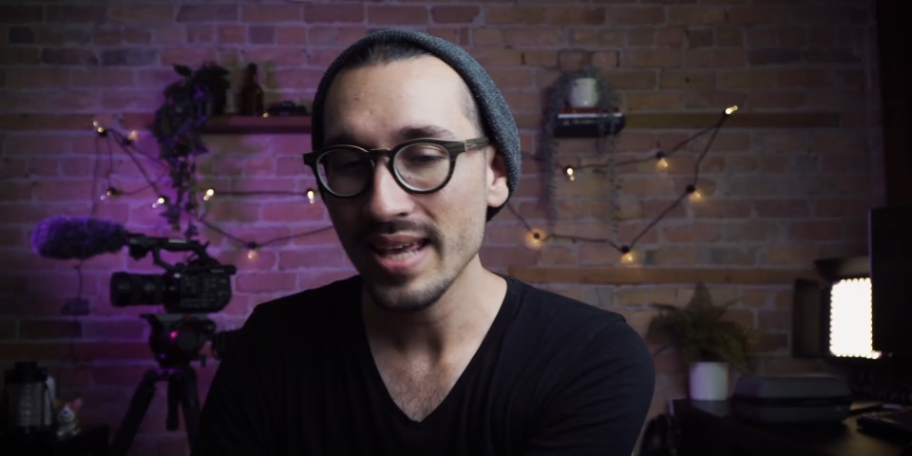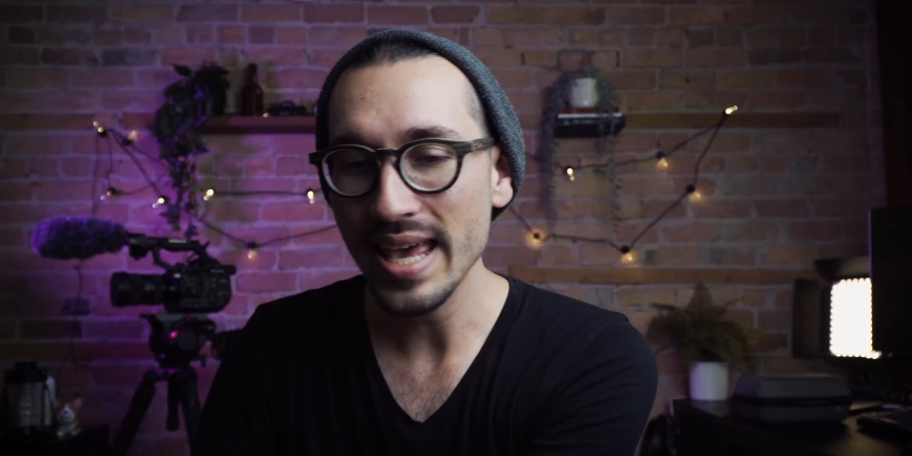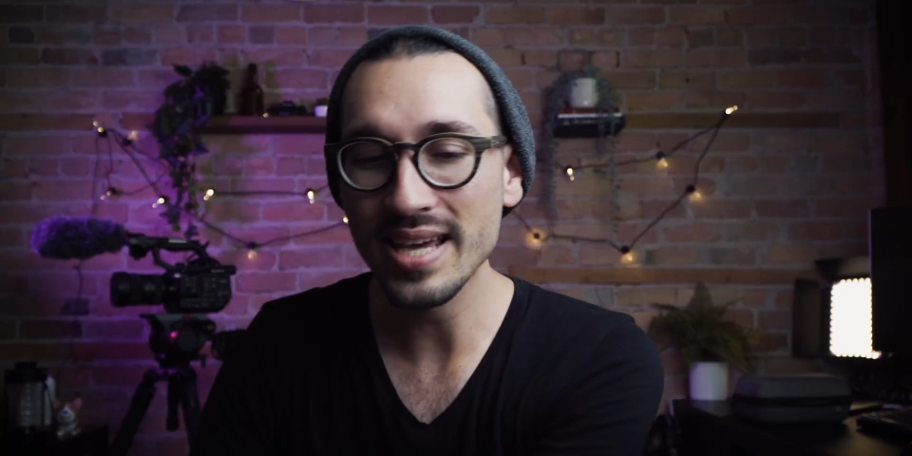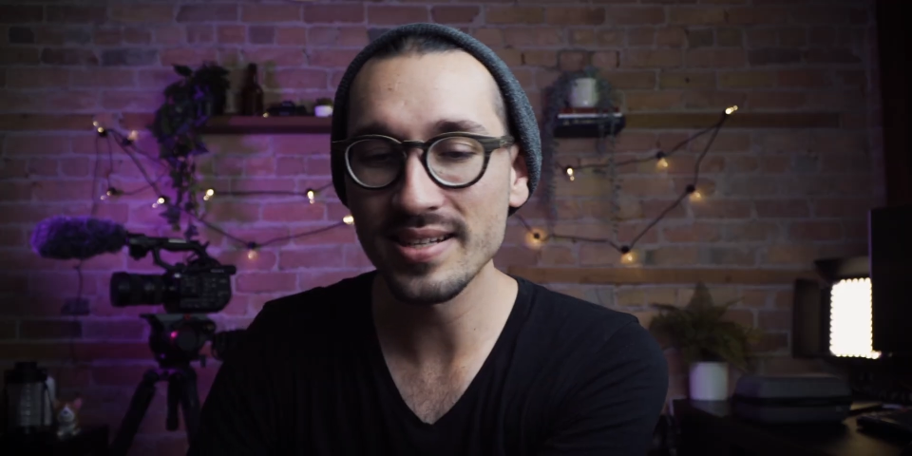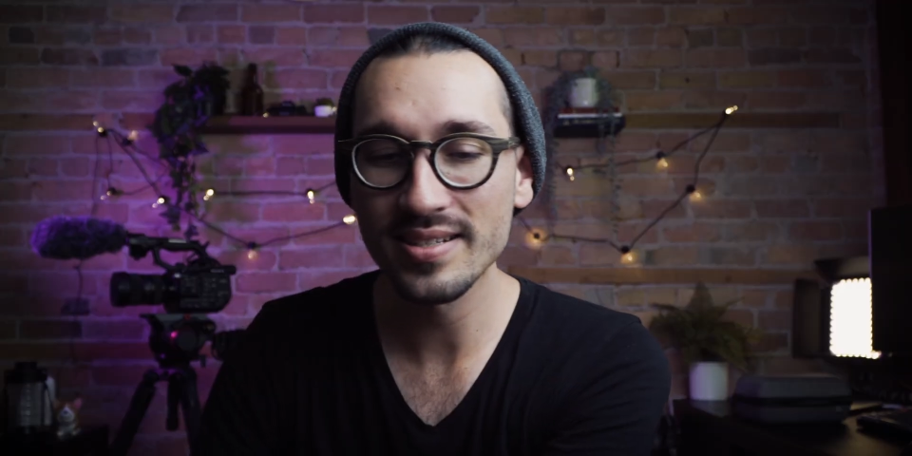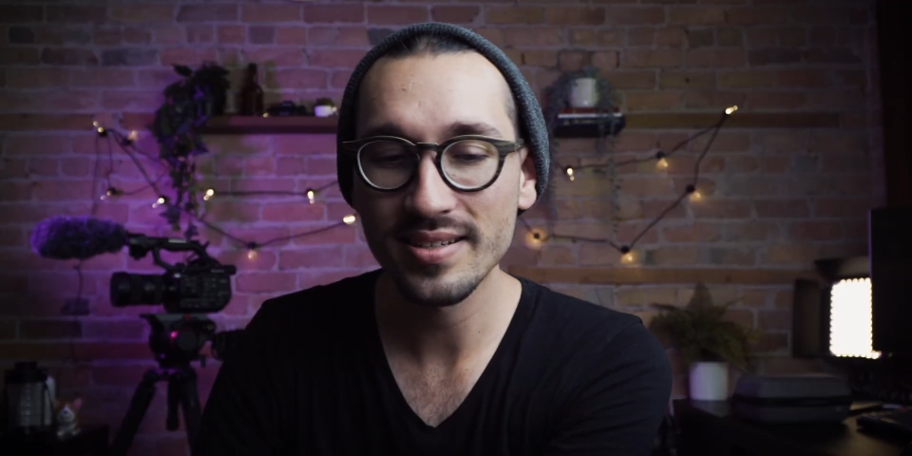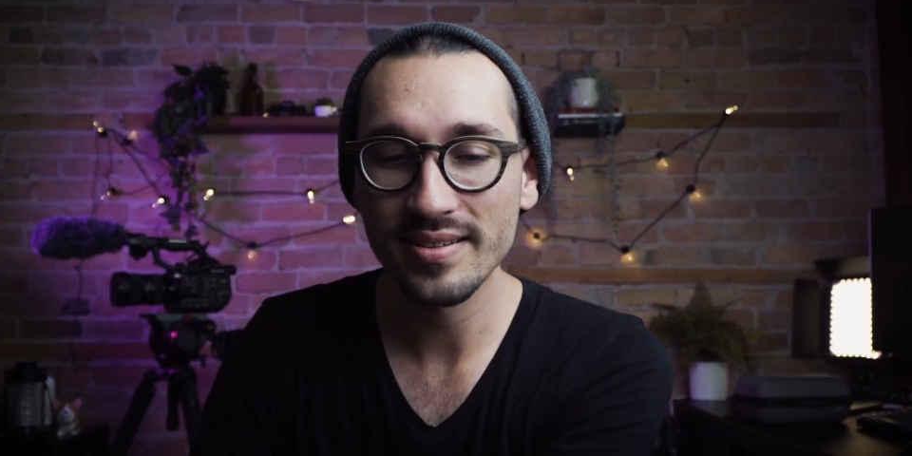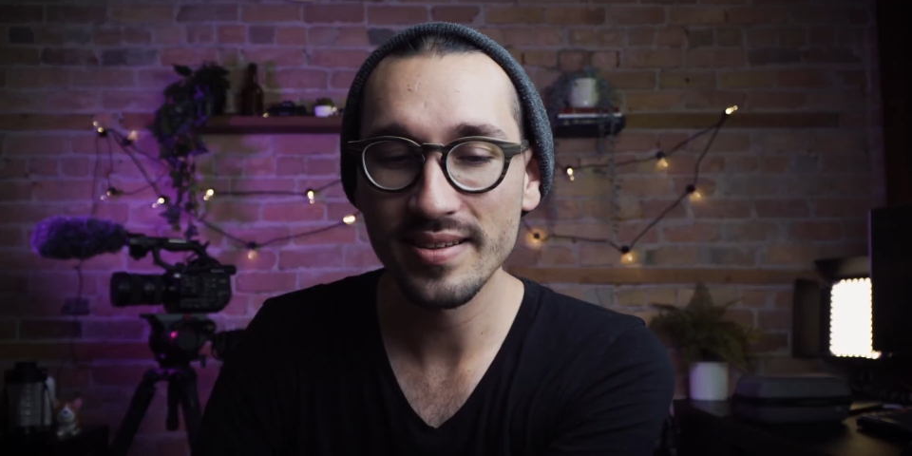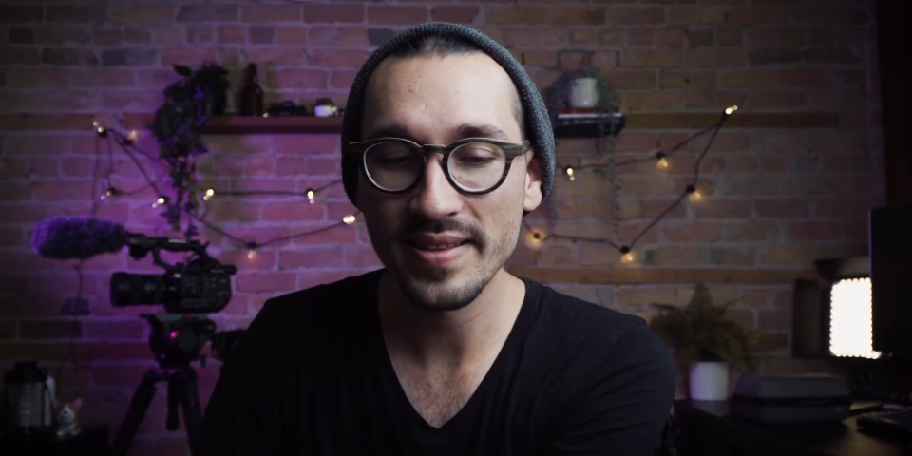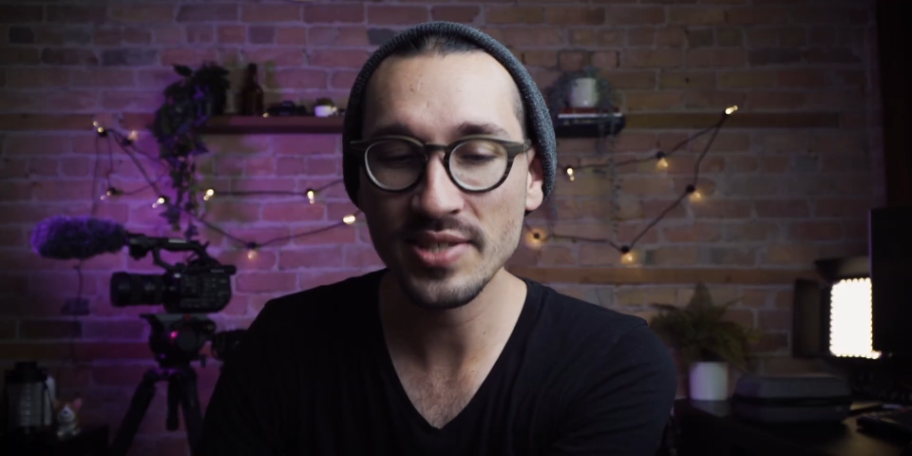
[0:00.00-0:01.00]
And
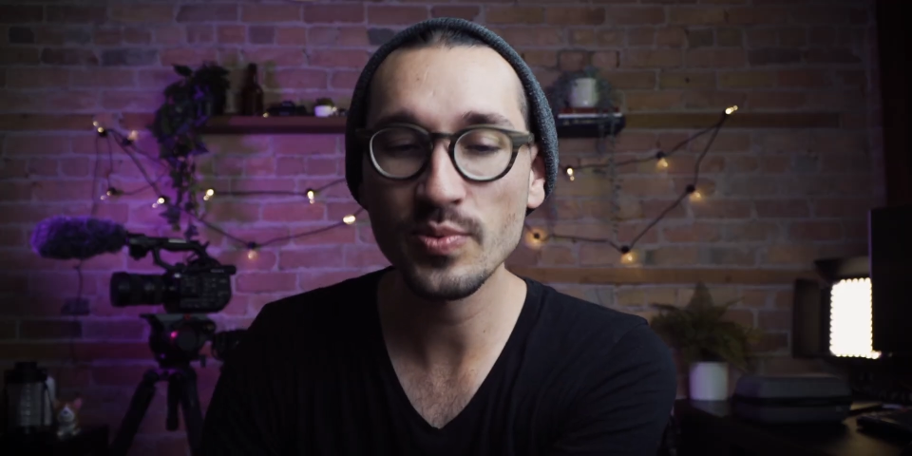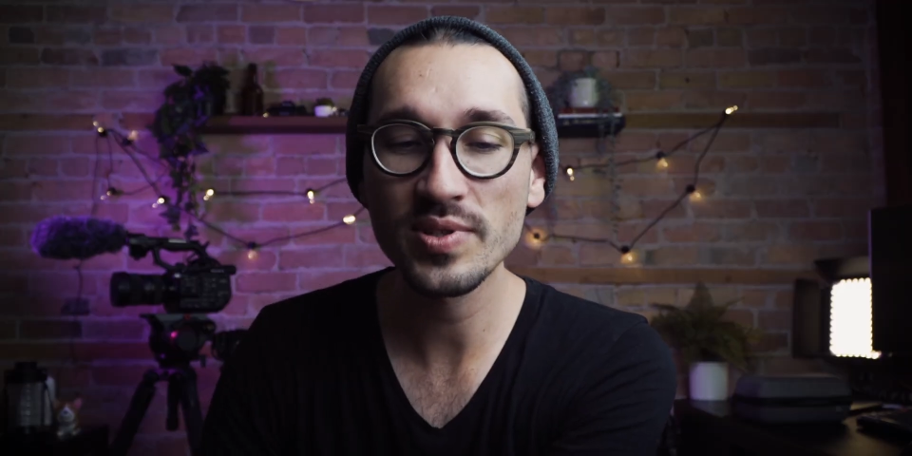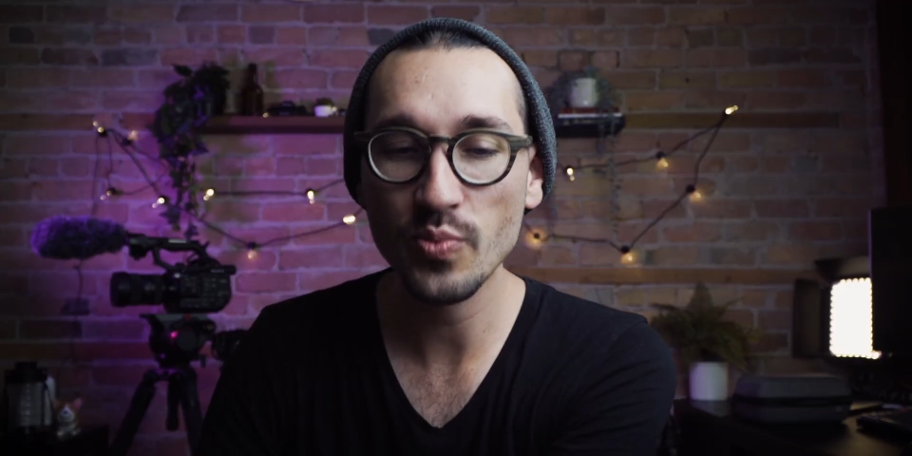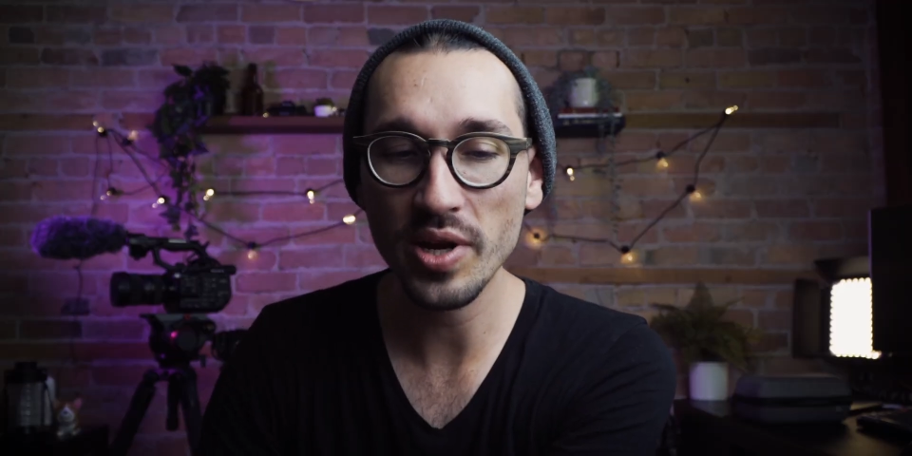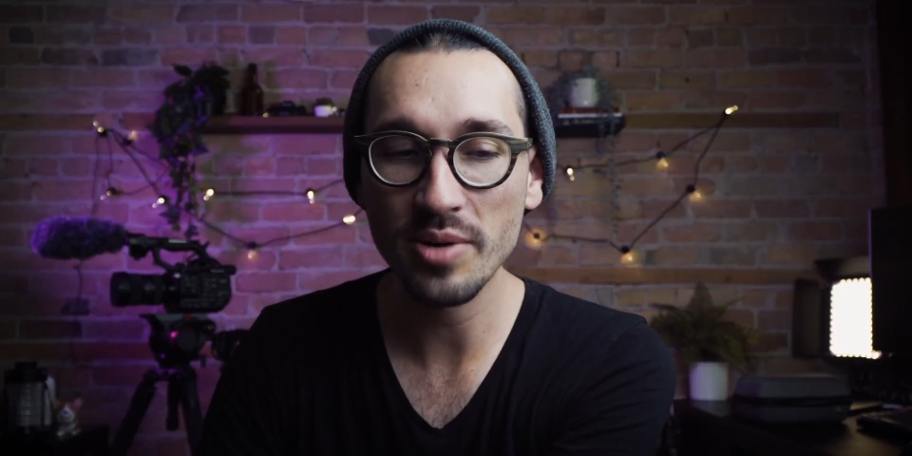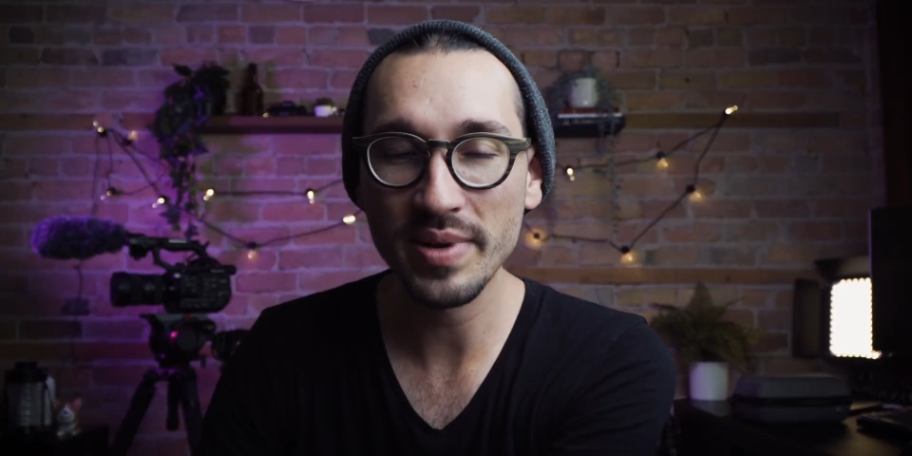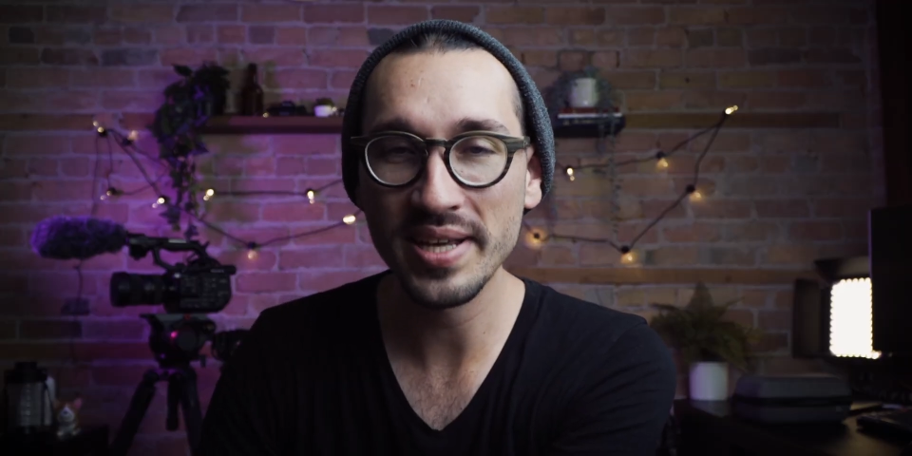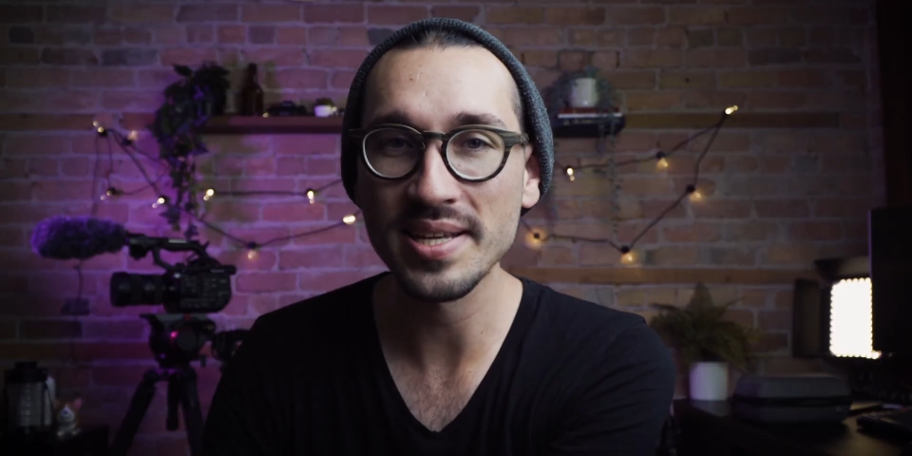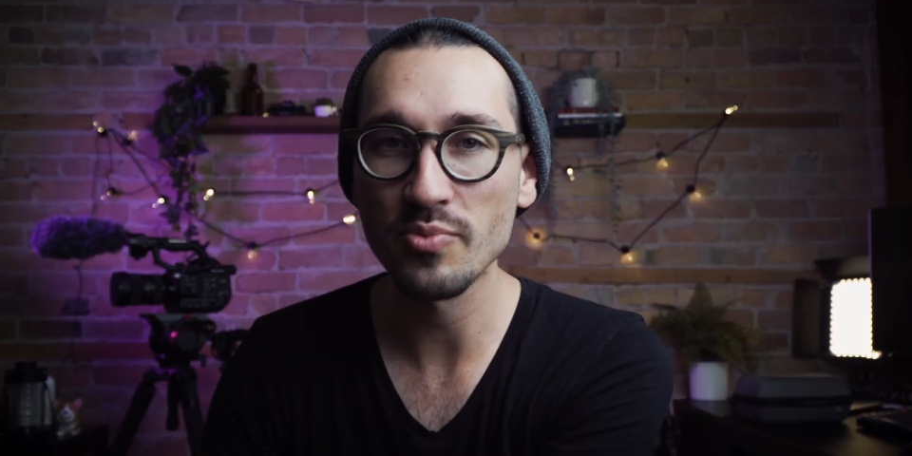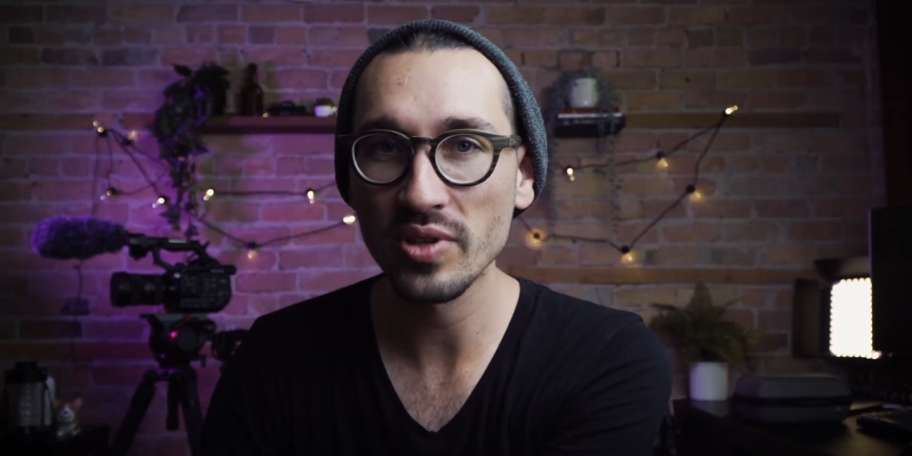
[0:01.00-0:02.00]
this one's weird
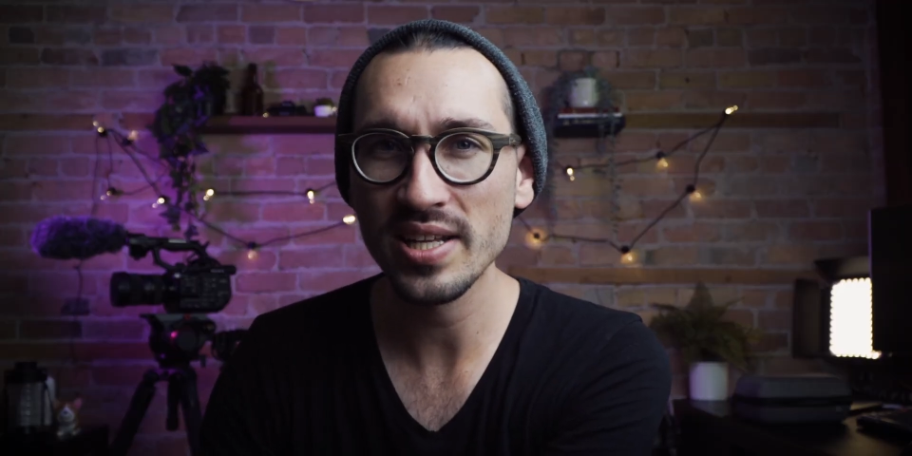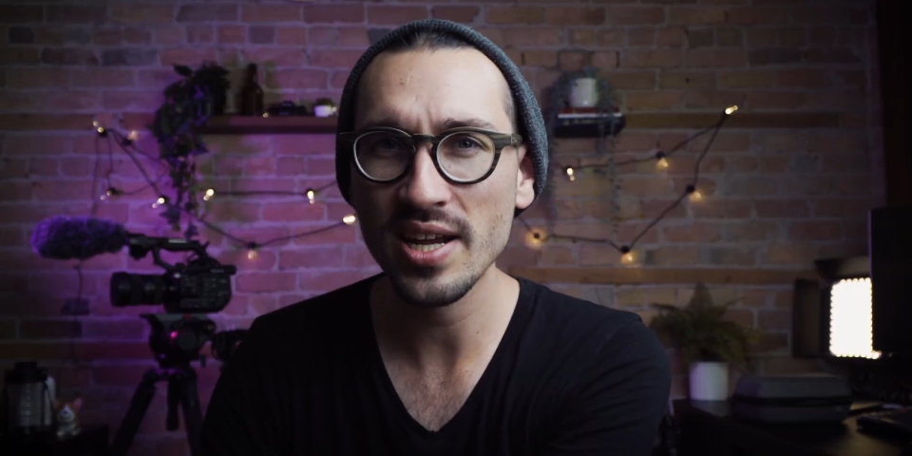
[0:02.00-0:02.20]
because I'm really